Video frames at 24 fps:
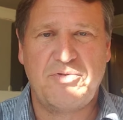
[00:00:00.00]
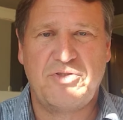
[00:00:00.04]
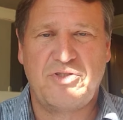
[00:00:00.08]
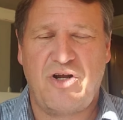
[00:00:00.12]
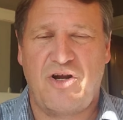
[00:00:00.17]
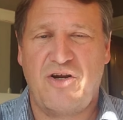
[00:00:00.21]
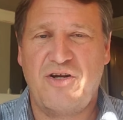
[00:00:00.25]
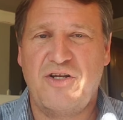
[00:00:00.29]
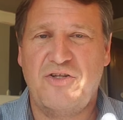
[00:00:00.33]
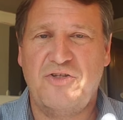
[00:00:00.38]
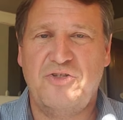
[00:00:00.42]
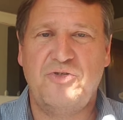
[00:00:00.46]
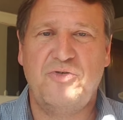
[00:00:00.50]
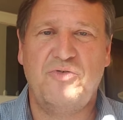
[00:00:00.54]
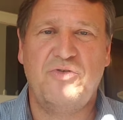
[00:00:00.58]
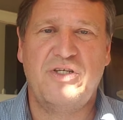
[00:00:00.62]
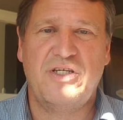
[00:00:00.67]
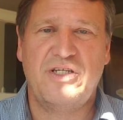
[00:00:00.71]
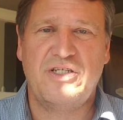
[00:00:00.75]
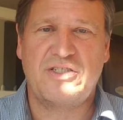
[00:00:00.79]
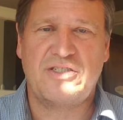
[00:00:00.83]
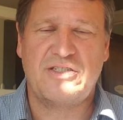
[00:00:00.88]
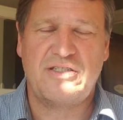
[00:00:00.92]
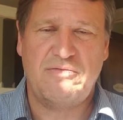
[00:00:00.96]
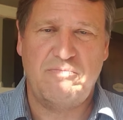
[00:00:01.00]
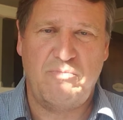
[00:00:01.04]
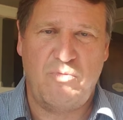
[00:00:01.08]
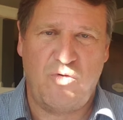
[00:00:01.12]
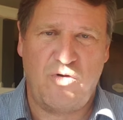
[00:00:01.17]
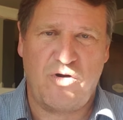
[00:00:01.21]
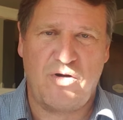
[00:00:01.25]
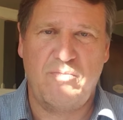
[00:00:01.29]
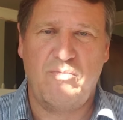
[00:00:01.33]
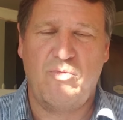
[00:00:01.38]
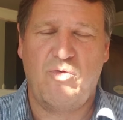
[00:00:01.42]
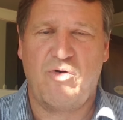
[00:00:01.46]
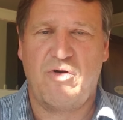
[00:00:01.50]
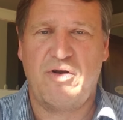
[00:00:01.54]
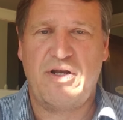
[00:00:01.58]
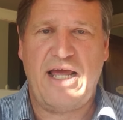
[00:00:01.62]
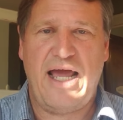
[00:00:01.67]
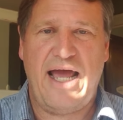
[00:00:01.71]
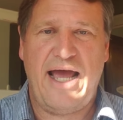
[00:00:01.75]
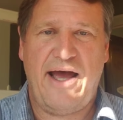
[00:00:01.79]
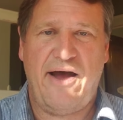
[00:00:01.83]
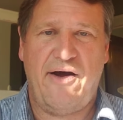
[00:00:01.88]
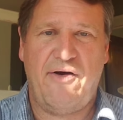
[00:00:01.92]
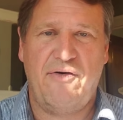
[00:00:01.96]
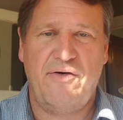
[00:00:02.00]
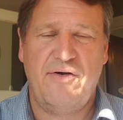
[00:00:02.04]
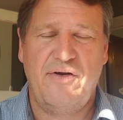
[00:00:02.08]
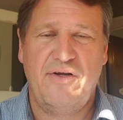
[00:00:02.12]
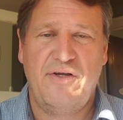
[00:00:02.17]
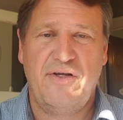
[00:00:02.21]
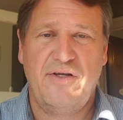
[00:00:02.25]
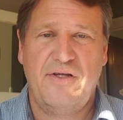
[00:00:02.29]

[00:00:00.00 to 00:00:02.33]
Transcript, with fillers: starting to do this more and more now.